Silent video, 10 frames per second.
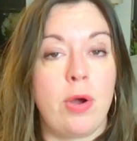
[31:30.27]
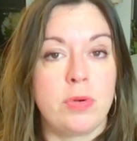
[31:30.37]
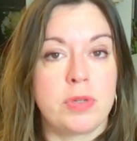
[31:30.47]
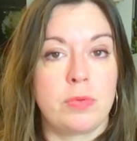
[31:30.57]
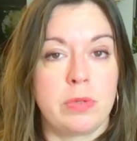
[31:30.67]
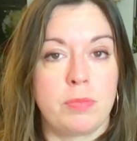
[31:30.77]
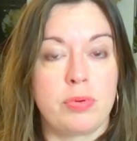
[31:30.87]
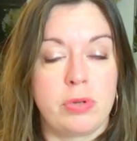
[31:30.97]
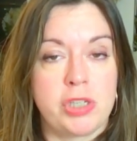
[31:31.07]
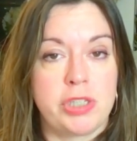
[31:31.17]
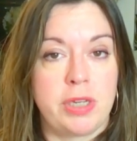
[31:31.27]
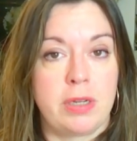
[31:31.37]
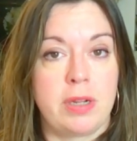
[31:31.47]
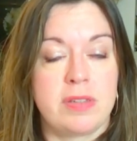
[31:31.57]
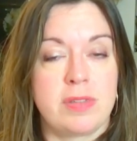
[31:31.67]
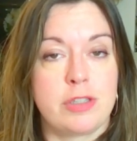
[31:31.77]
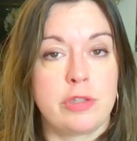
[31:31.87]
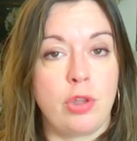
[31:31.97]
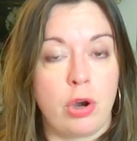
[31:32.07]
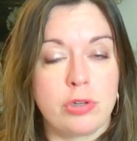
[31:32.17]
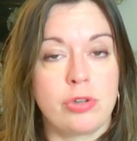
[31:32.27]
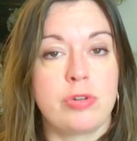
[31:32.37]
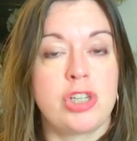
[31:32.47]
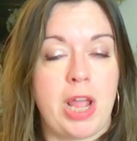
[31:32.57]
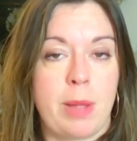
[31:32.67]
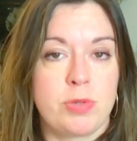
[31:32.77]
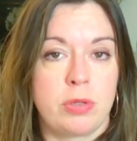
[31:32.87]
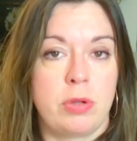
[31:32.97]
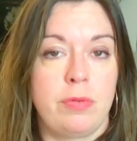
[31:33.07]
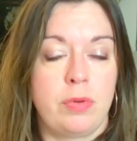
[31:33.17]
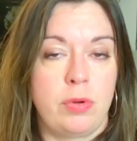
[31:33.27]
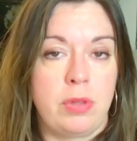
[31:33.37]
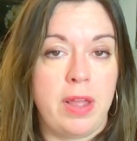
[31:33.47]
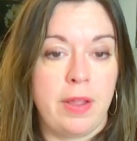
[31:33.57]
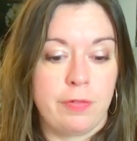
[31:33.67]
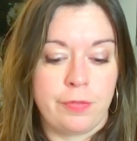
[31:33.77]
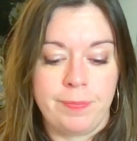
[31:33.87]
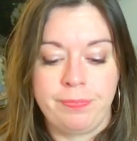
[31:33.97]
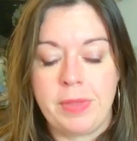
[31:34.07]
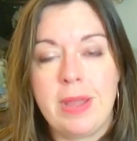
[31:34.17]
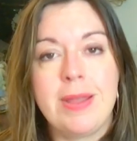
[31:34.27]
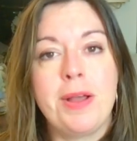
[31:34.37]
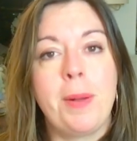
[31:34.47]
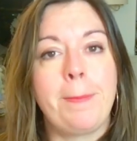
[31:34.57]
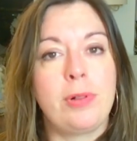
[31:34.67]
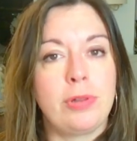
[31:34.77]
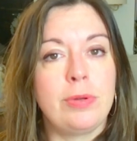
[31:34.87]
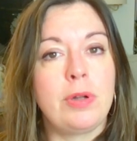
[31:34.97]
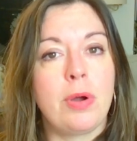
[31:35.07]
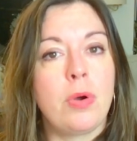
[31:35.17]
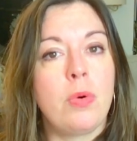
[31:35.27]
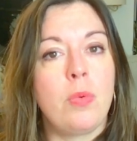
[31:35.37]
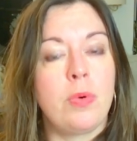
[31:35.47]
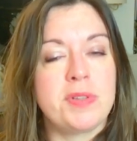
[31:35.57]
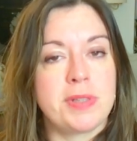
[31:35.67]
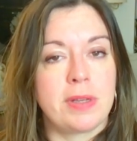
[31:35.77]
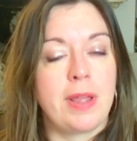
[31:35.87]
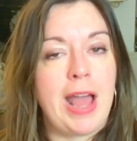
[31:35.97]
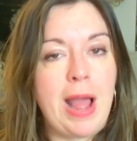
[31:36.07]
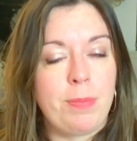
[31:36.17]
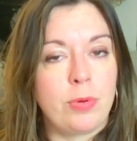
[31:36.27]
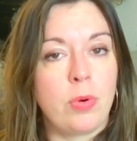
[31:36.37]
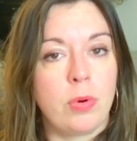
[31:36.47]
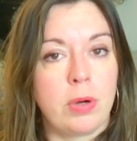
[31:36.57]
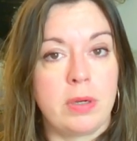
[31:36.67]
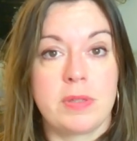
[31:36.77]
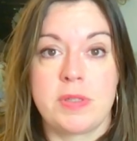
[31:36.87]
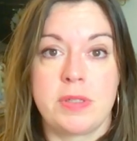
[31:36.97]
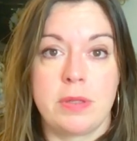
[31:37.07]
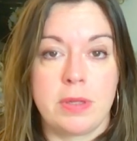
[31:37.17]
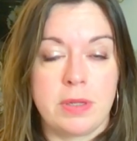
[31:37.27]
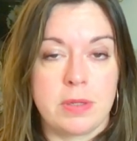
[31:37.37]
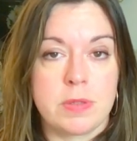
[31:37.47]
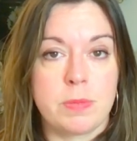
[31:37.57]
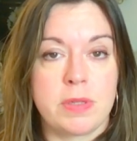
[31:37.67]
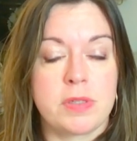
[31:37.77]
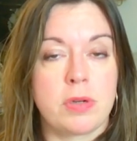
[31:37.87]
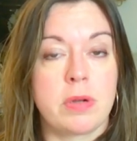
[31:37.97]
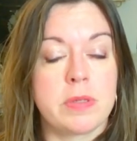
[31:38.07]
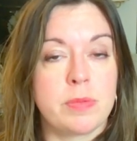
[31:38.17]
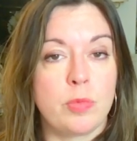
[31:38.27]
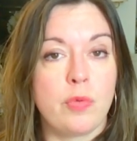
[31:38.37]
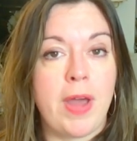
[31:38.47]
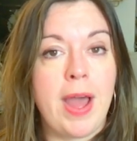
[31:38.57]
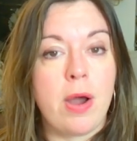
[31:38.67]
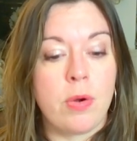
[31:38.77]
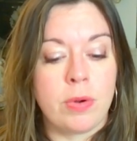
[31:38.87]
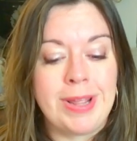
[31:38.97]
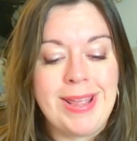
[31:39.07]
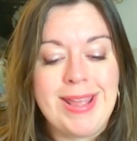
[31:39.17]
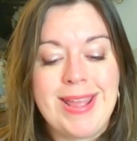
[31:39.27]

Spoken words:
out to really appreciate it as this larger chapter of your life. Pluto was in Capricorn, it still is, but it's starting to move out.